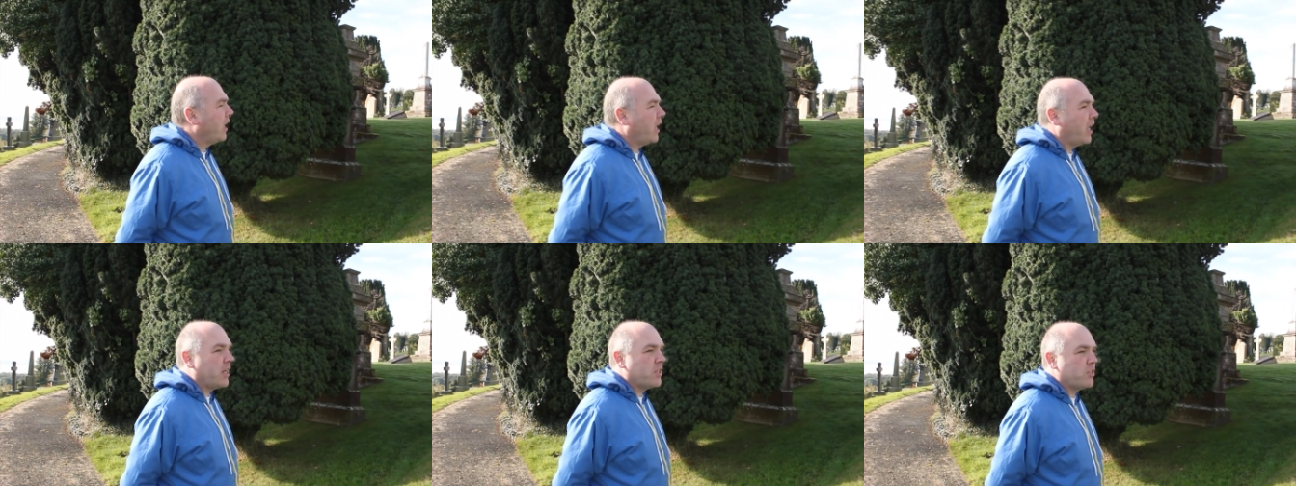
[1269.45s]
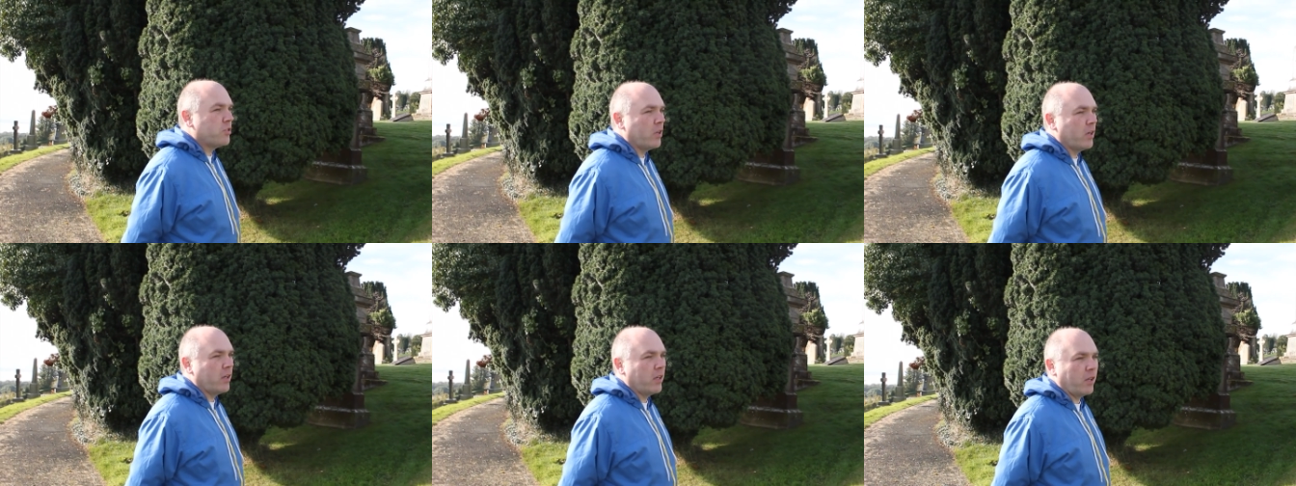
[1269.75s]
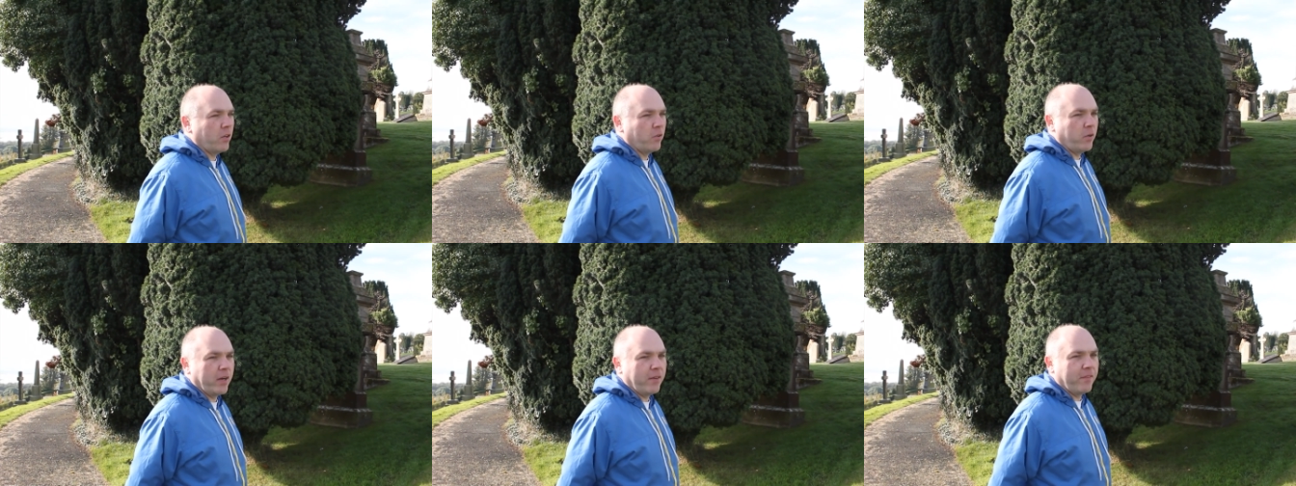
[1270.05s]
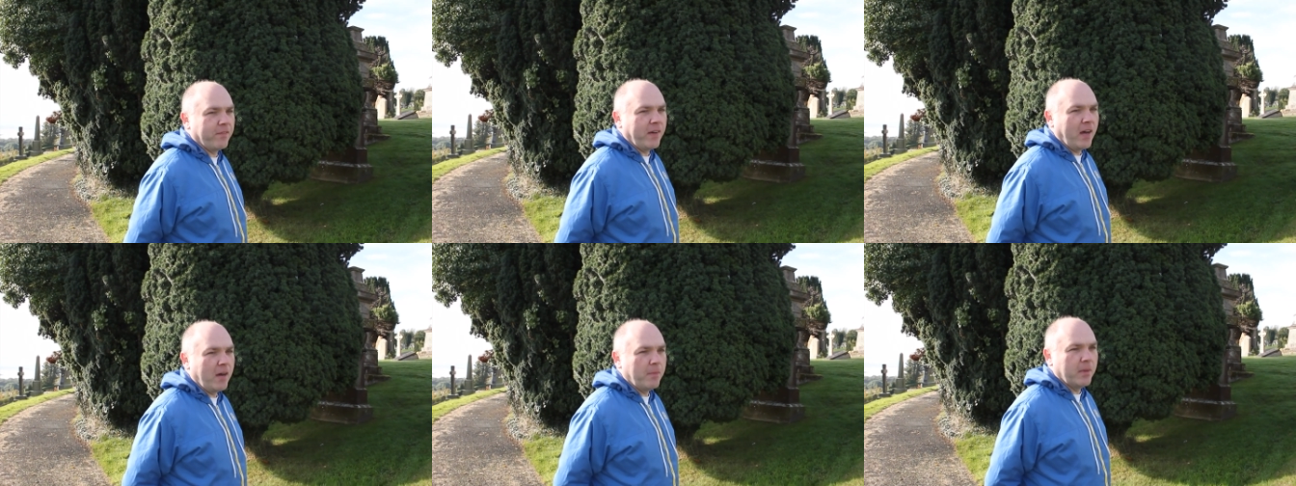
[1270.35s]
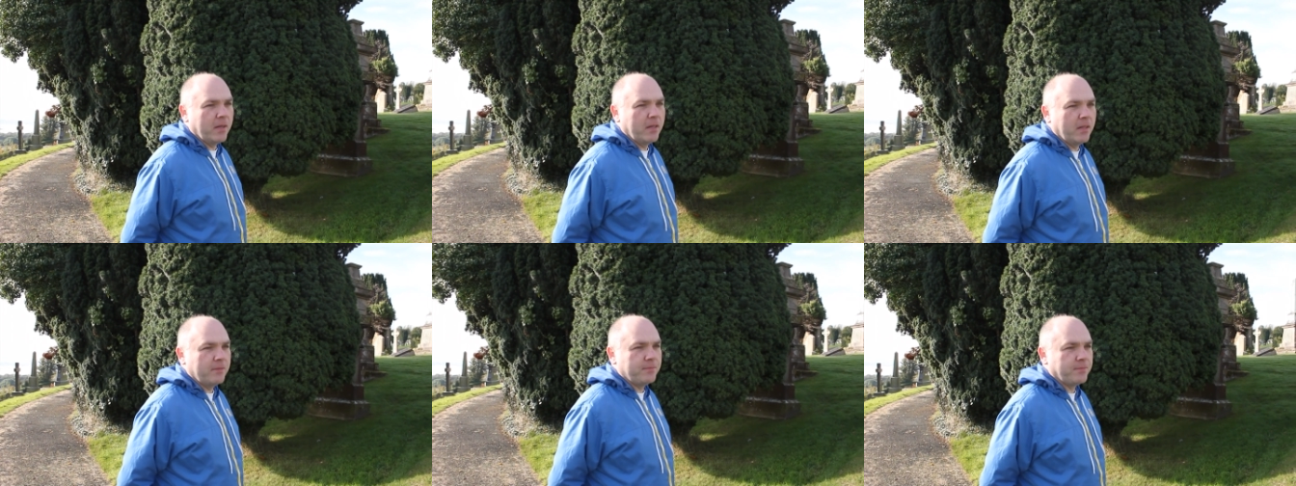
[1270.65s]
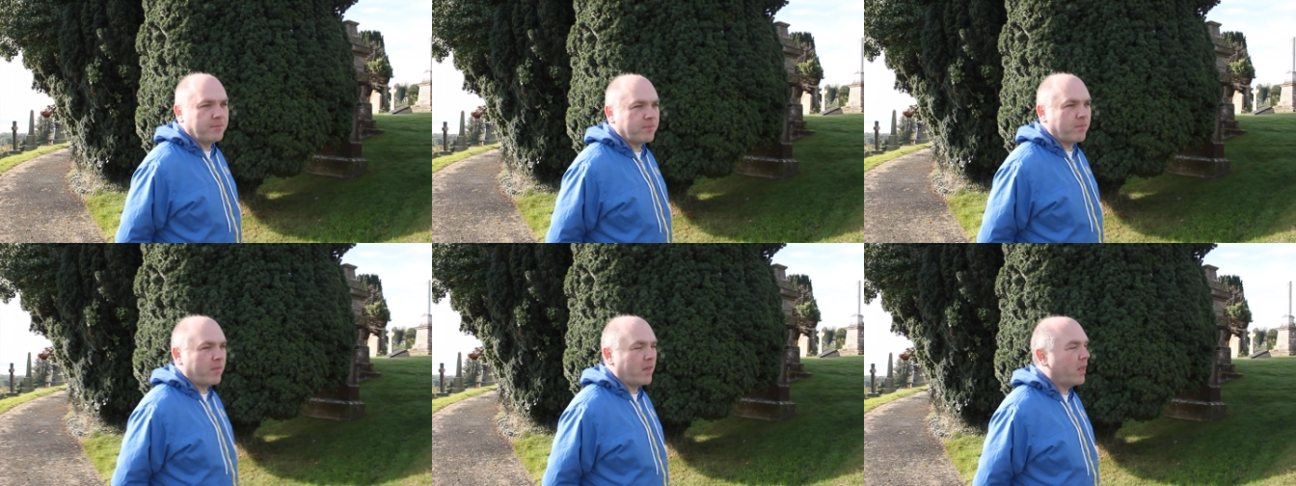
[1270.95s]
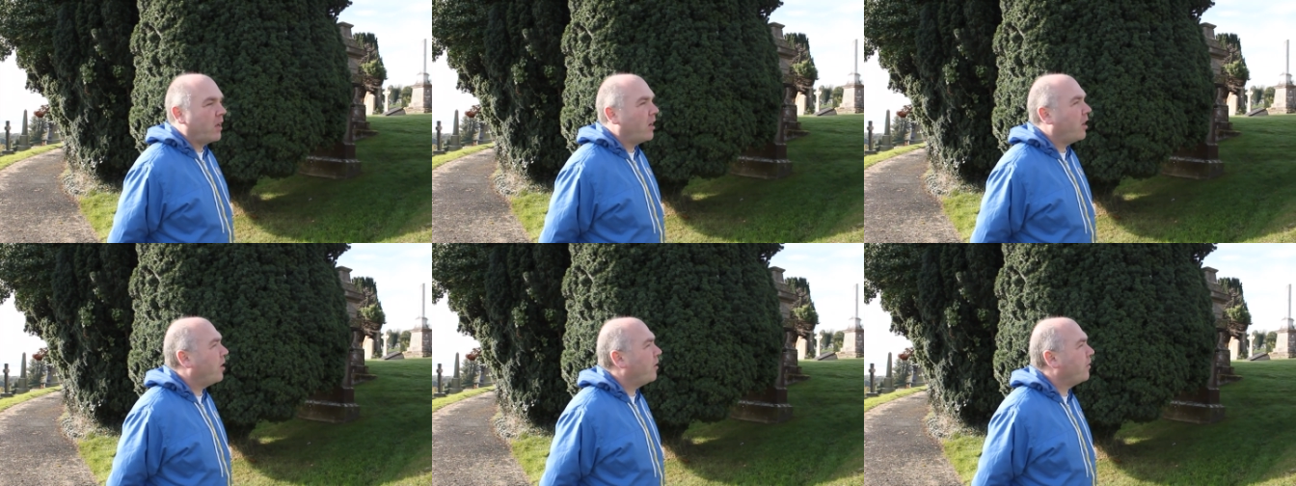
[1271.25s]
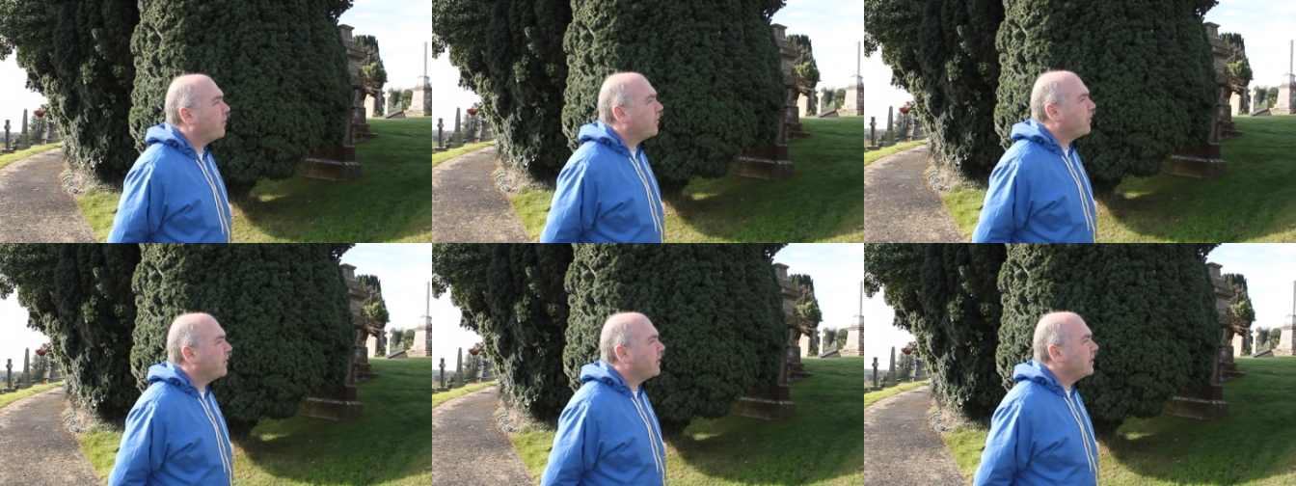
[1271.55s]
And during the Great Famine of